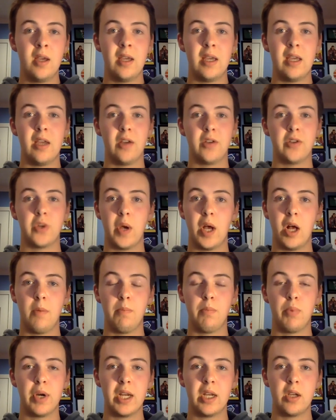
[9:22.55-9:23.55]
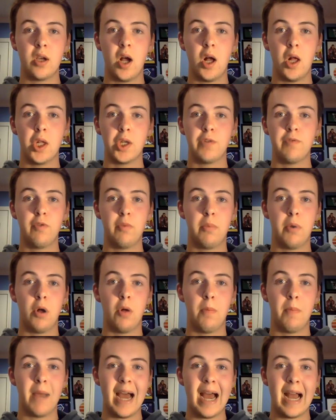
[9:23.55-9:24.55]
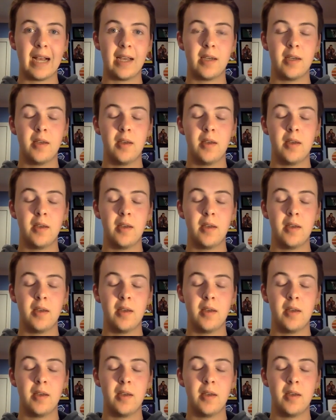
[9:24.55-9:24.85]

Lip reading: He also helped bring college football back